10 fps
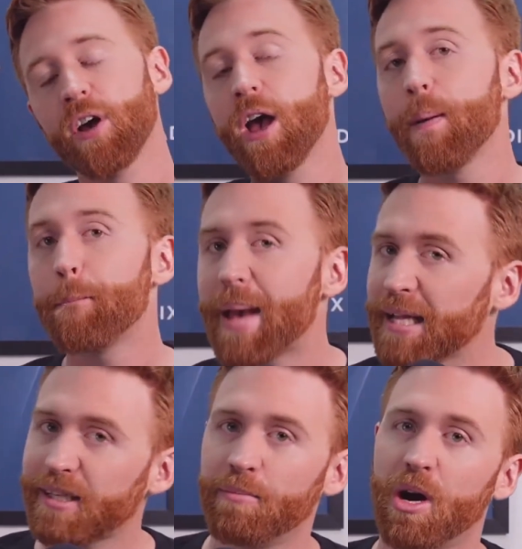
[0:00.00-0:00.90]

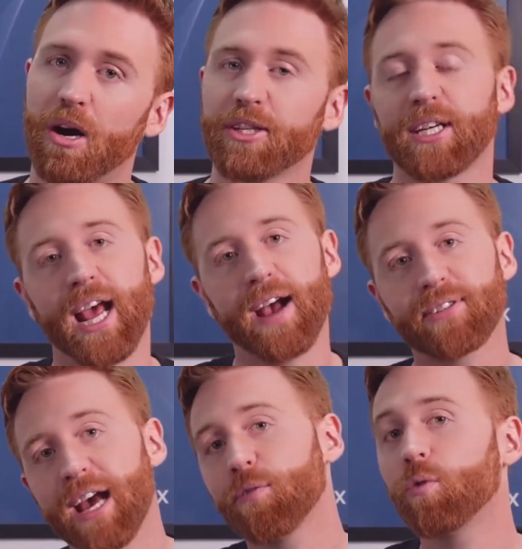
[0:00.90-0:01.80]
MetaMask, and I have to
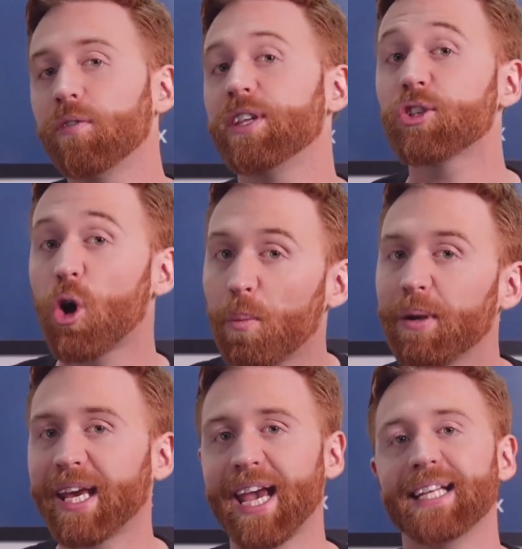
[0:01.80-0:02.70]
have all of these
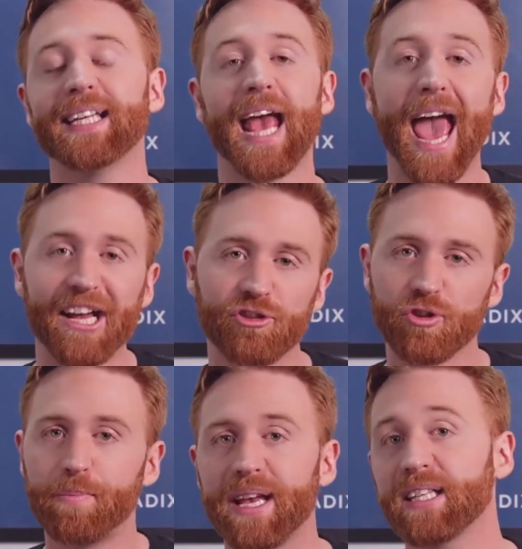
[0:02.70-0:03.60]
complicated extra
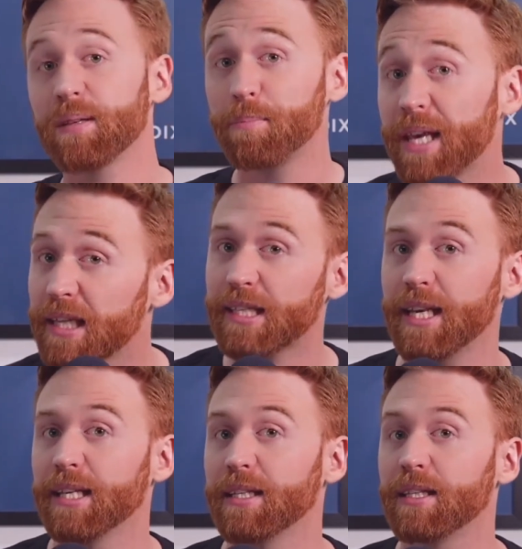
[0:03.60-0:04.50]
bits and
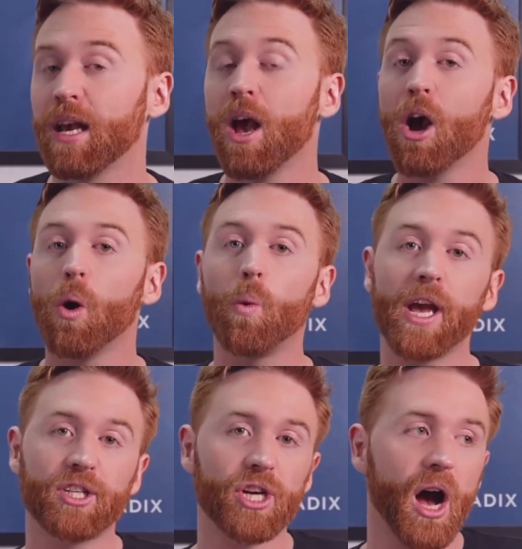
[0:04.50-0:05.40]
pieces
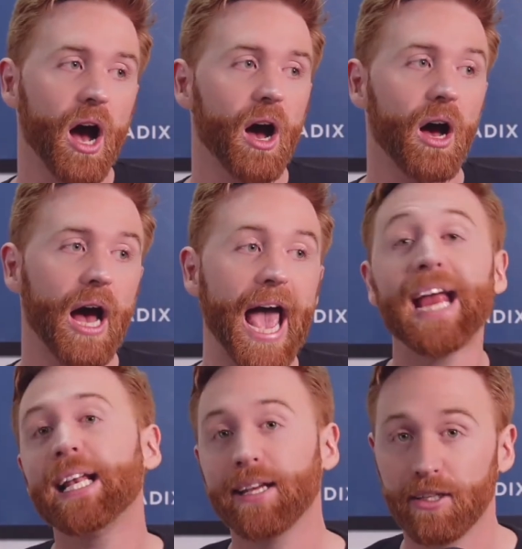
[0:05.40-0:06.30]
which are
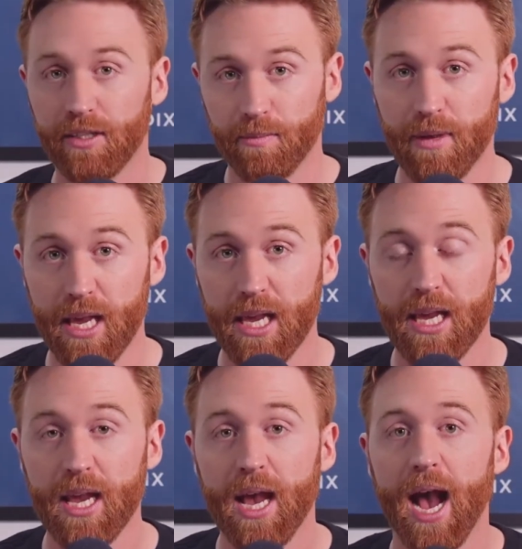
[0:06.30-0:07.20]
alien to me
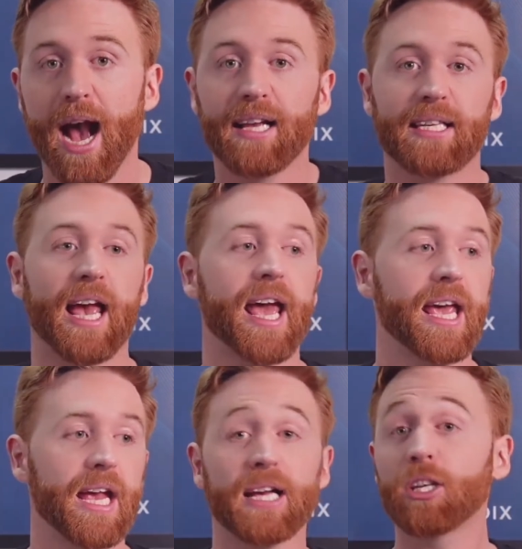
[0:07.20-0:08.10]
as
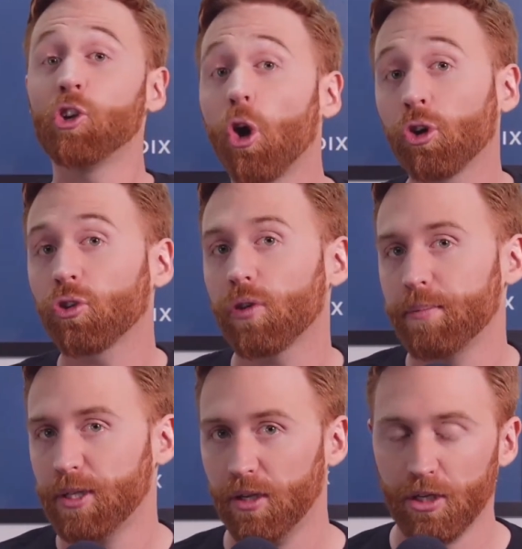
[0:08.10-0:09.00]
a
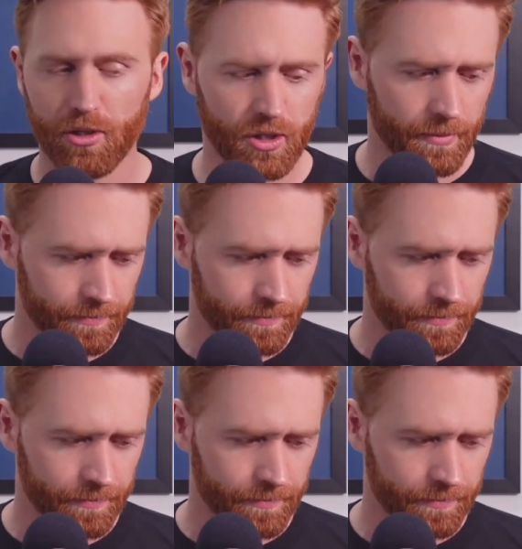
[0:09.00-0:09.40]
non-crypto user.